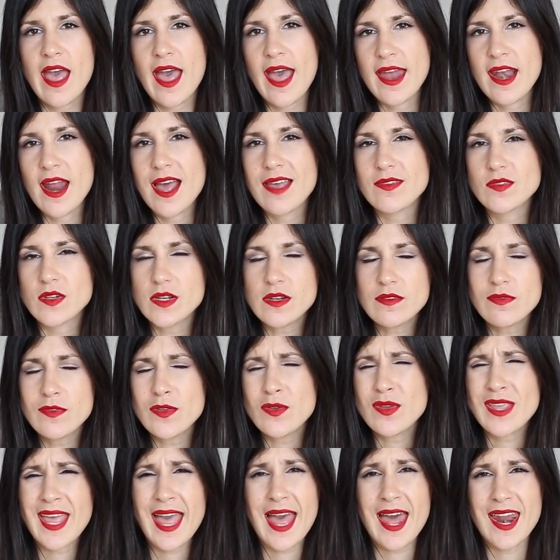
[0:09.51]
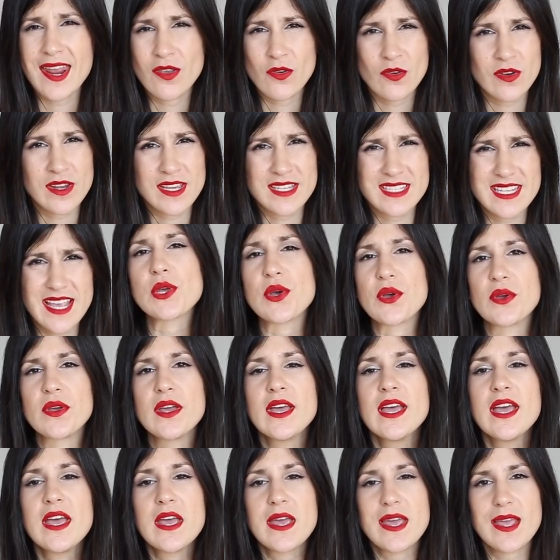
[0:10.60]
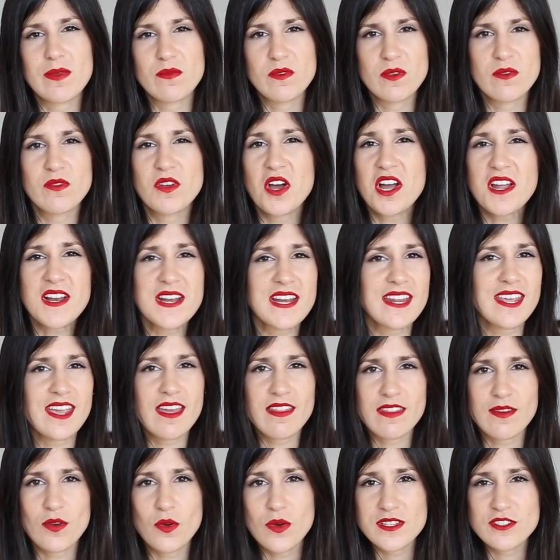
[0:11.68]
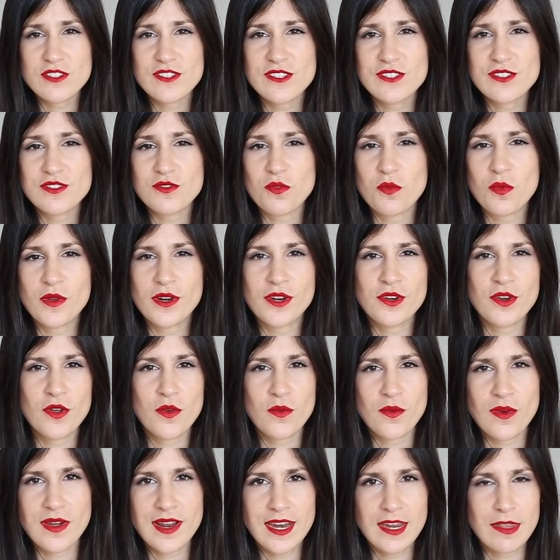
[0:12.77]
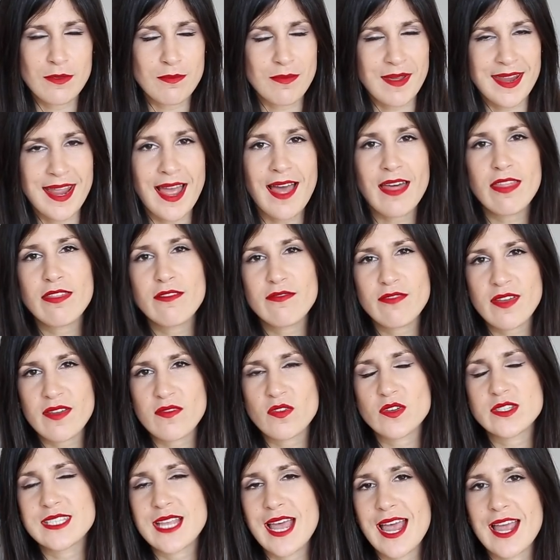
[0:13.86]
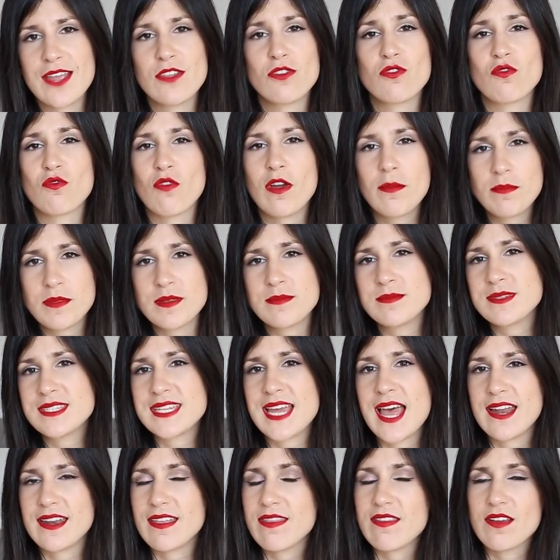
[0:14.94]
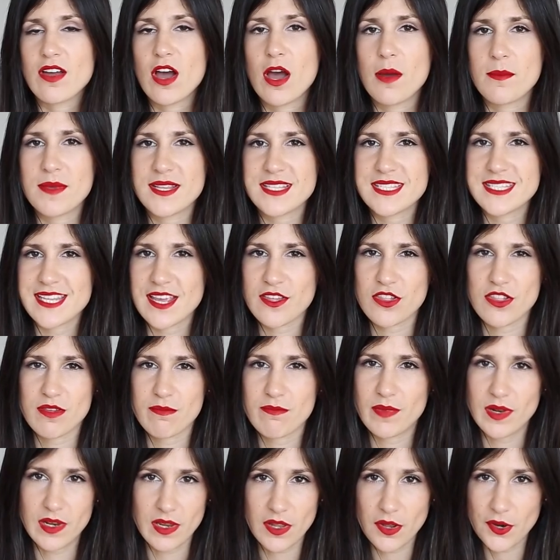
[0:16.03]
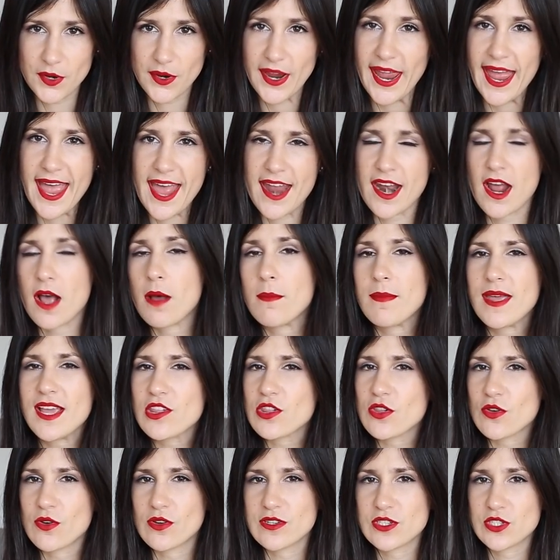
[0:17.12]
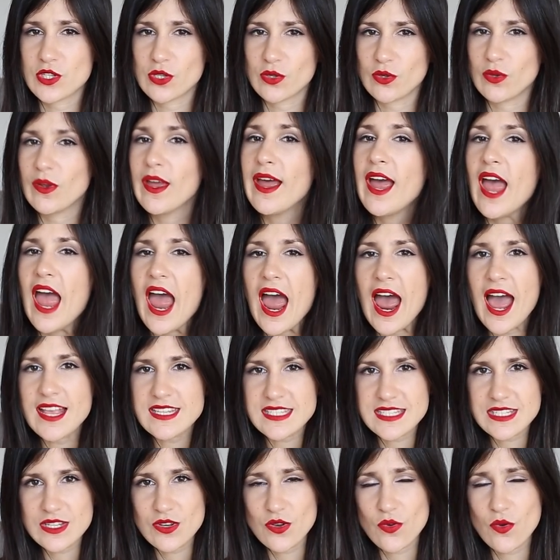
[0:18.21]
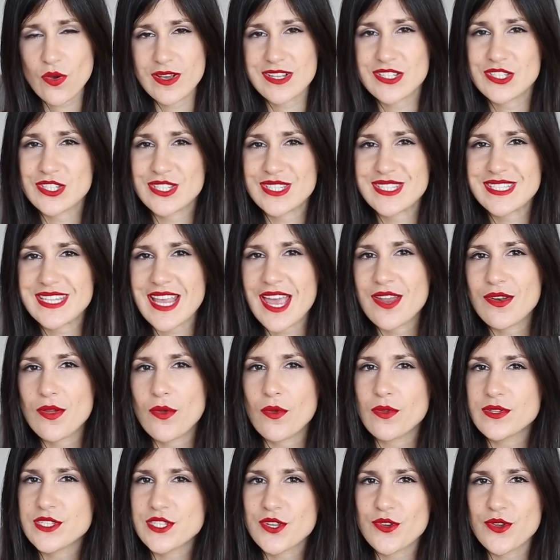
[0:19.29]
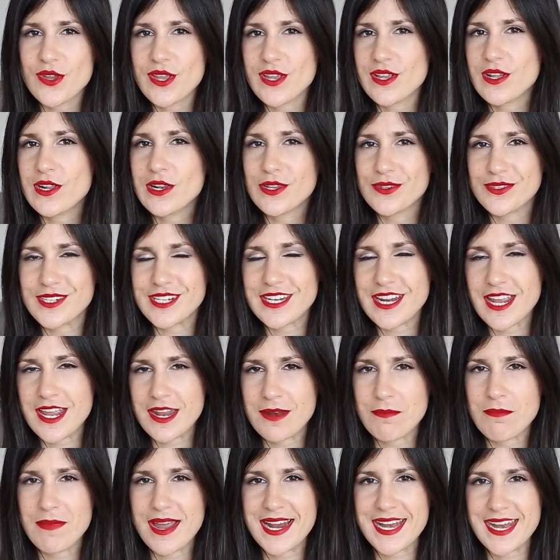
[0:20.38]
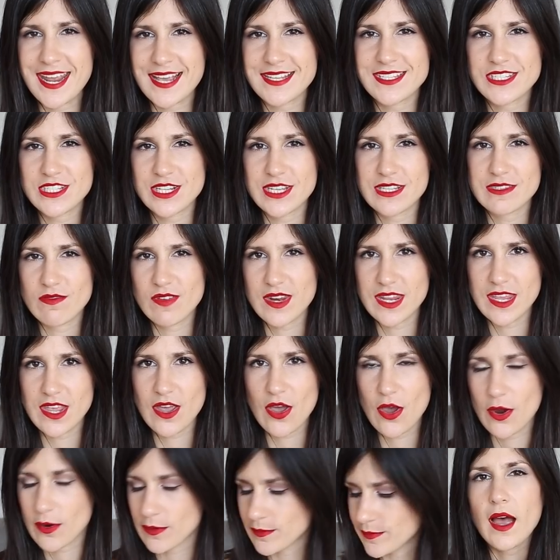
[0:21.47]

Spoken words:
And I've got a few categories, so if you've got any other questions or wanna know what any of my other favorites are, drop them down in the comment section below and I'll make sure to answer your questions and also include it in my next year's video.